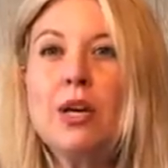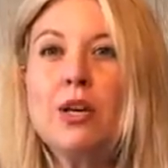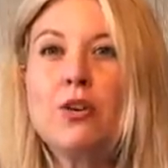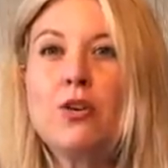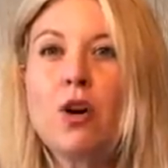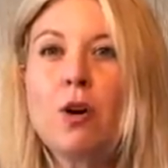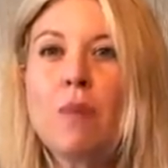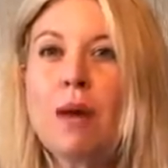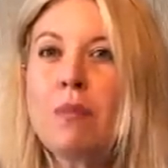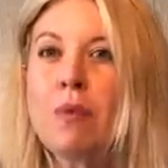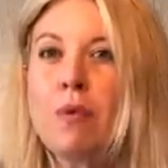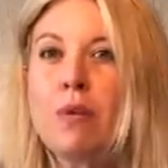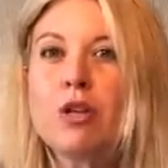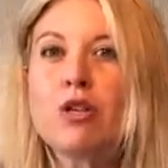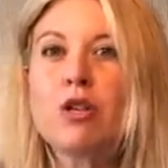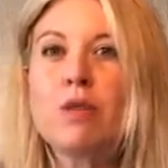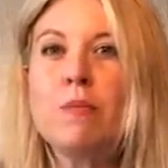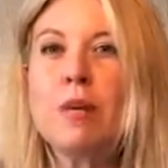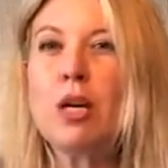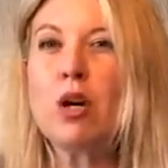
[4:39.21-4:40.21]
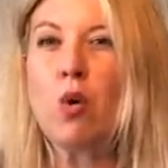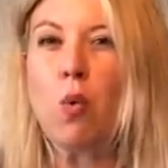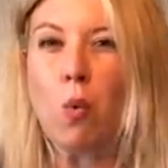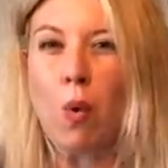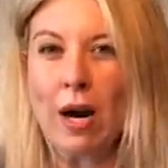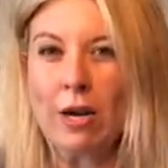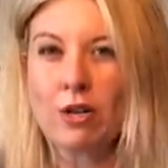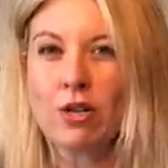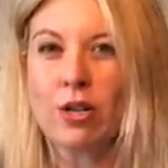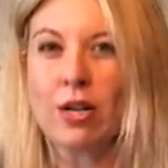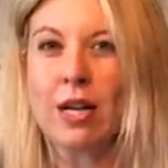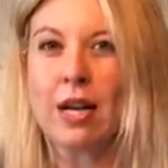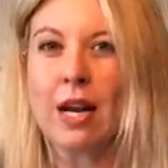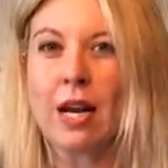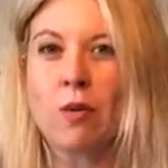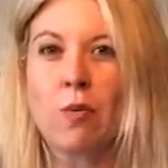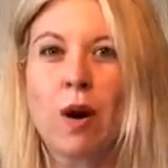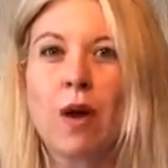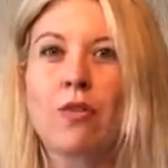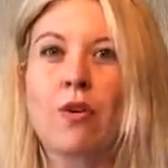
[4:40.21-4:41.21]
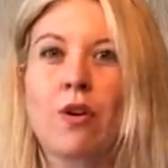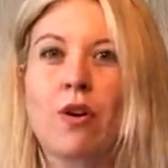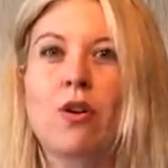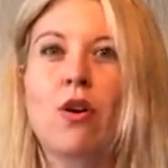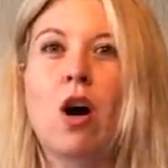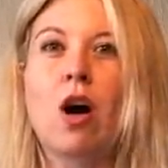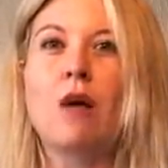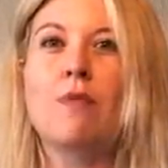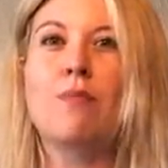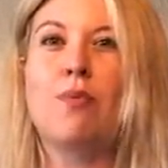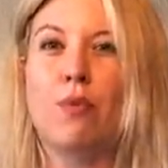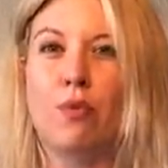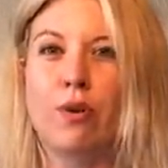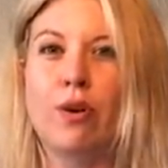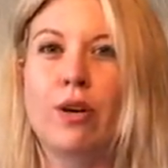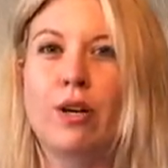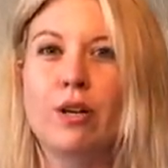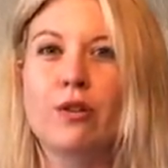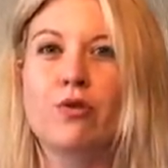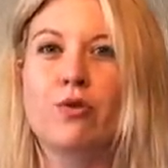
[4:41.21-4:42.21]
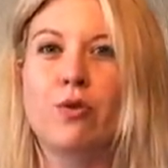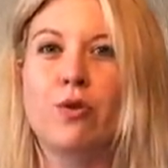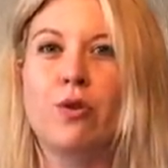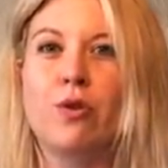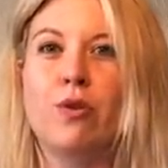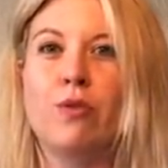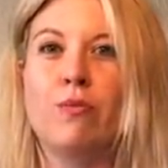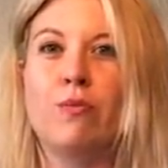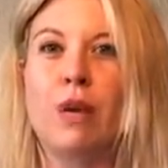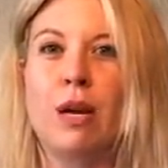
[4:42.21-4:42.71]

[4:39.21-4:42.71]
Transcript: maybe we should be questioning whether or not border control